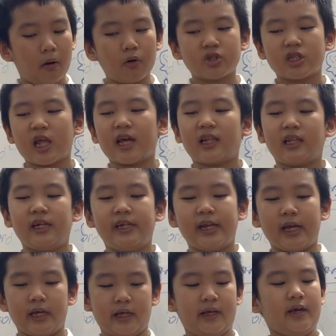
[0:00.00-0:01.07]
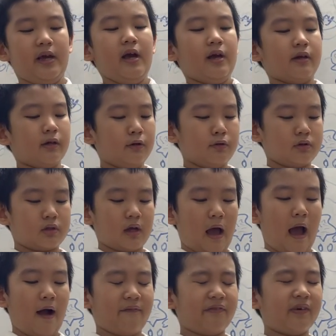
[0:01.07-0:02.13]
Most likely they used to
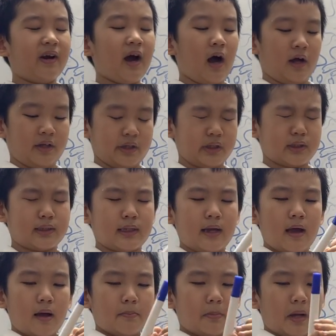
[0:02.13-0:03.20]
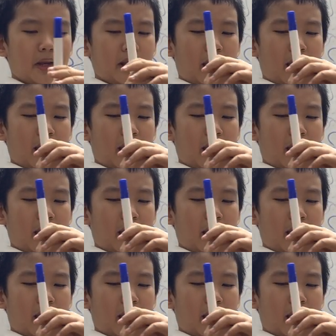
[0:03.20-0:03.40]
have guns, but